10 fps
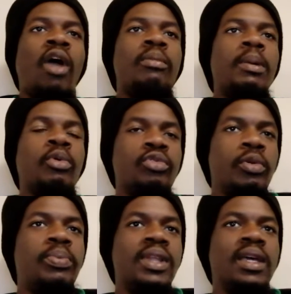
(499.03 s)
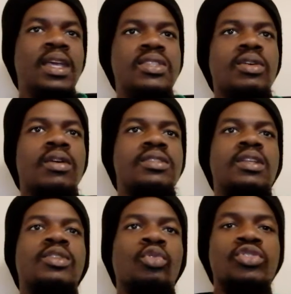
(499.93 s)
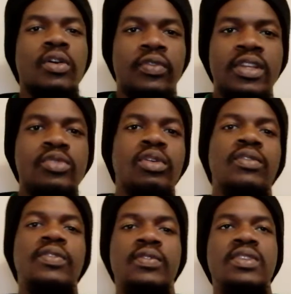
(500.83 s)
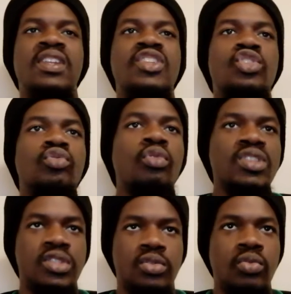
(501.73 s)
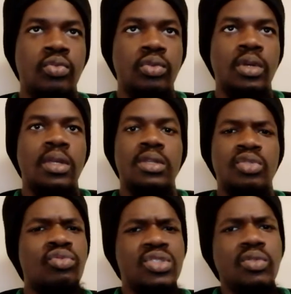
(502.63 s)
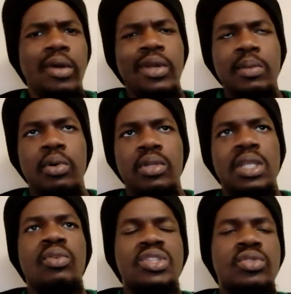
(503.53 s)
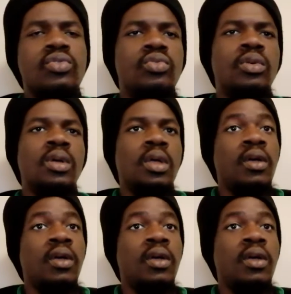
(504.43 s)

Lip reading: I remember when we played against Arsenal at Old Trafford in 2015 and Giroud was through. Giroud was slow already, but he was through.